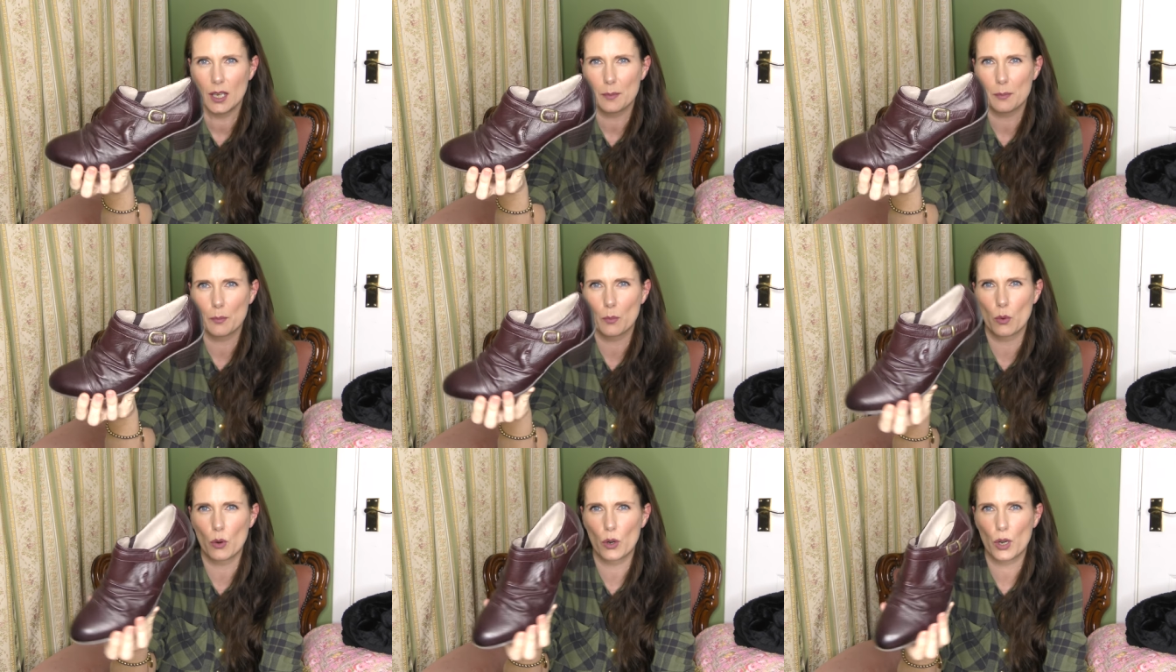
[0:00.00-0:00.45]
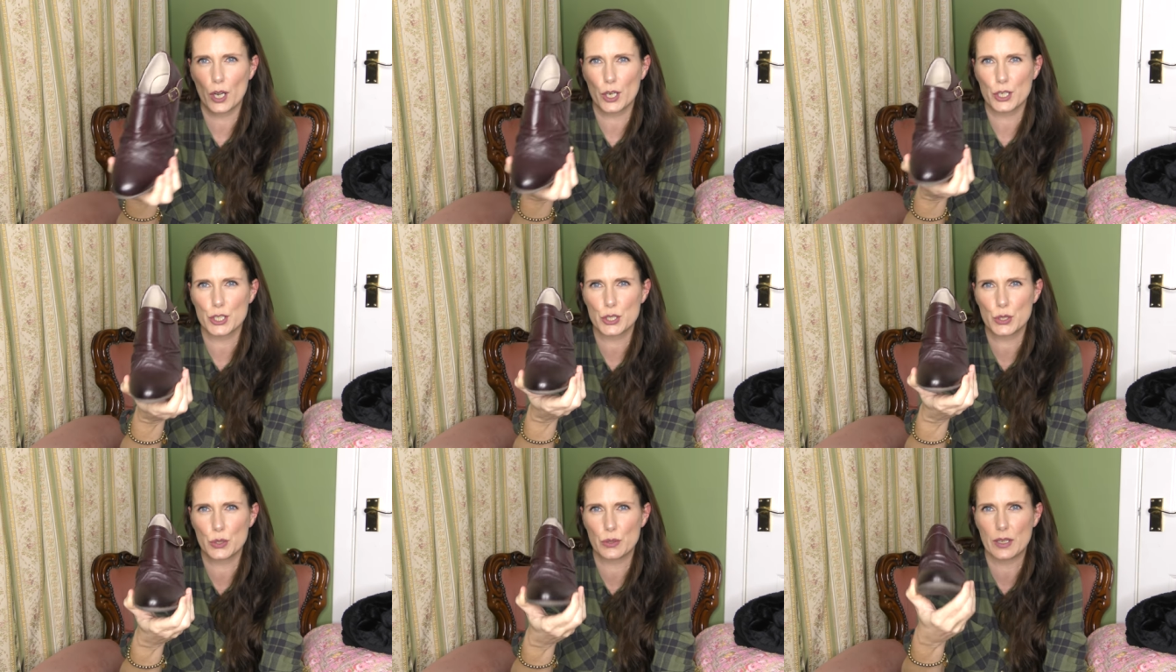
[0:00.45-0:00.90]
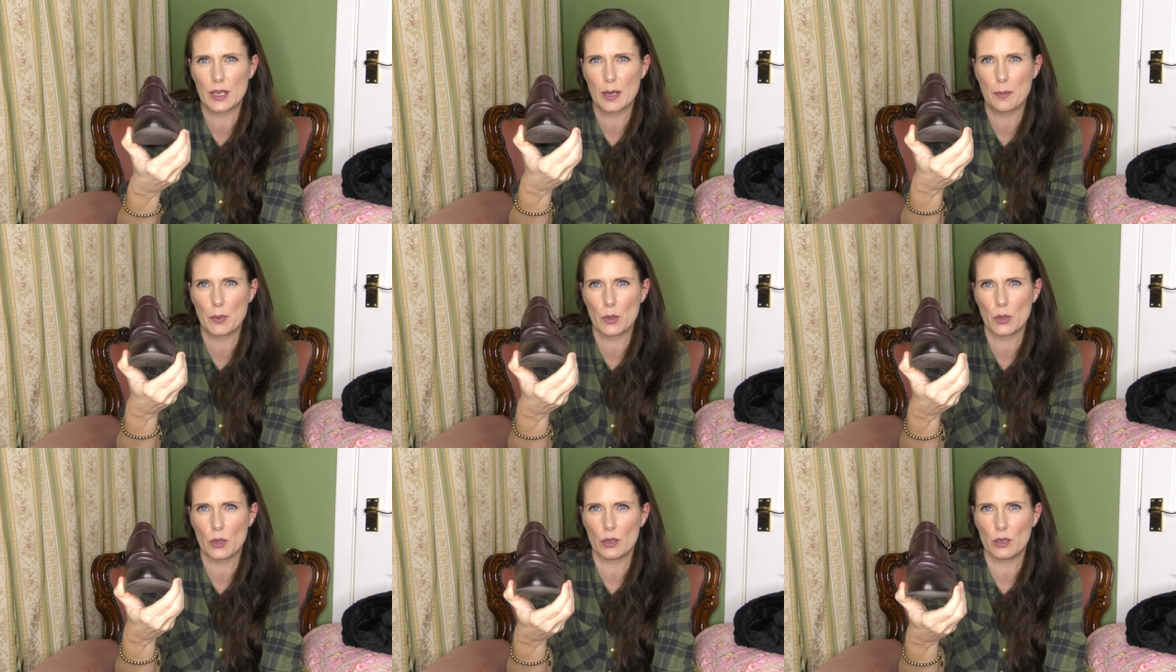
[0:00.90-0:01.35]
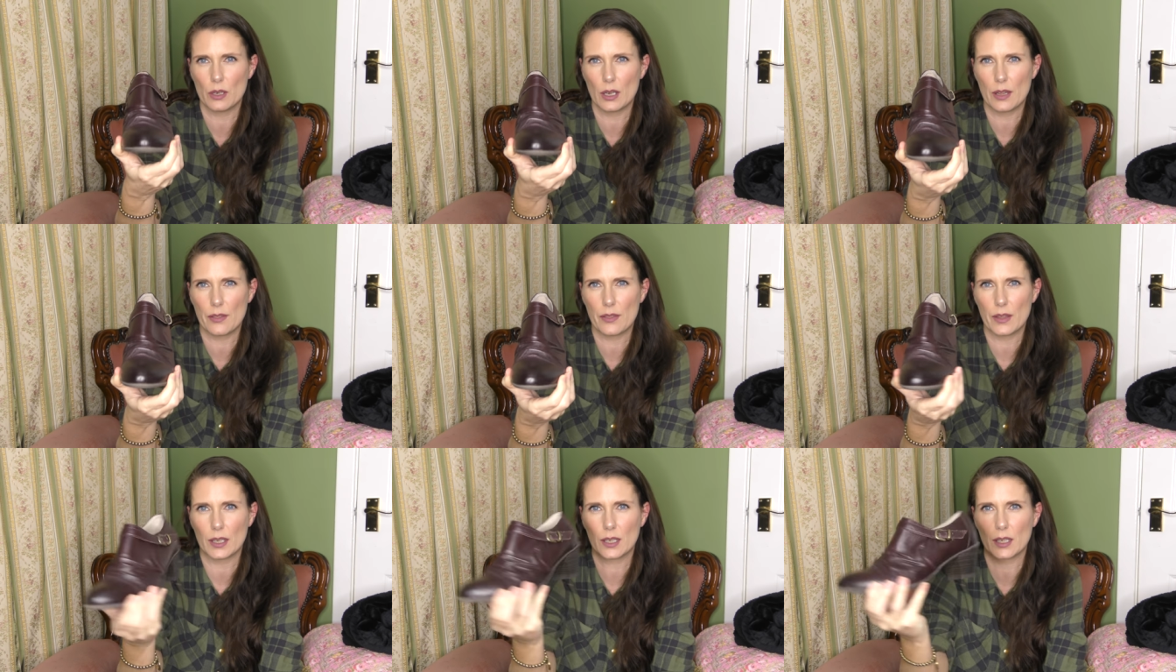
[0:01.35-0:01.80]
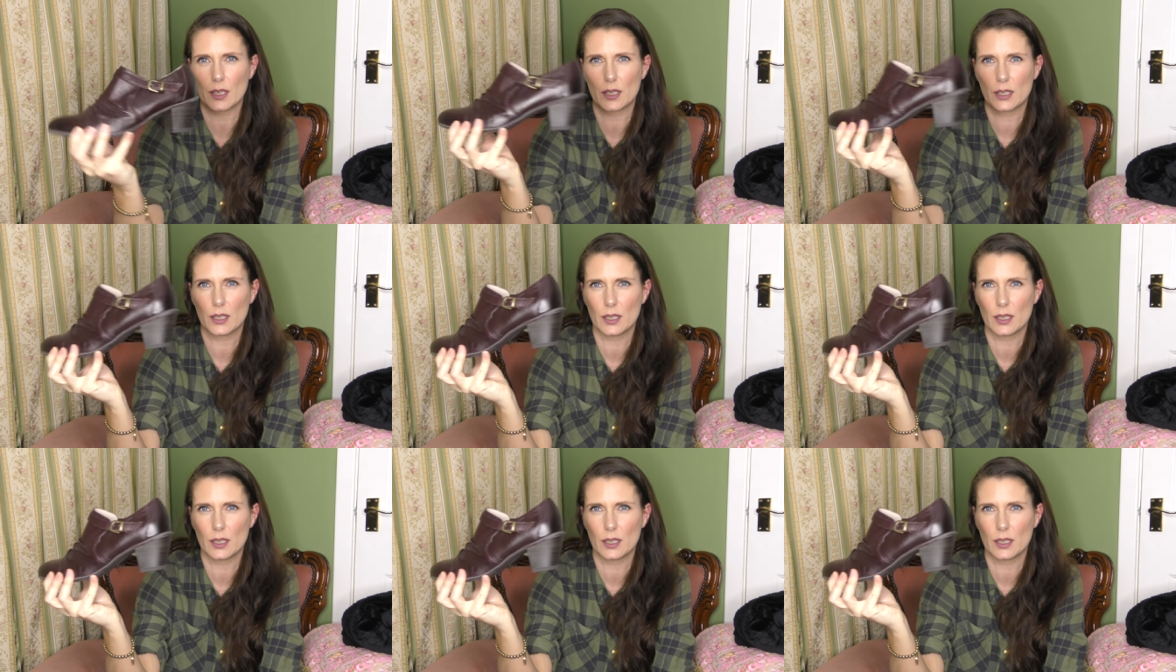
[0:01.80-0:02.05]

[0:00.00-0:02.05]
More a shoe than a boot, I think.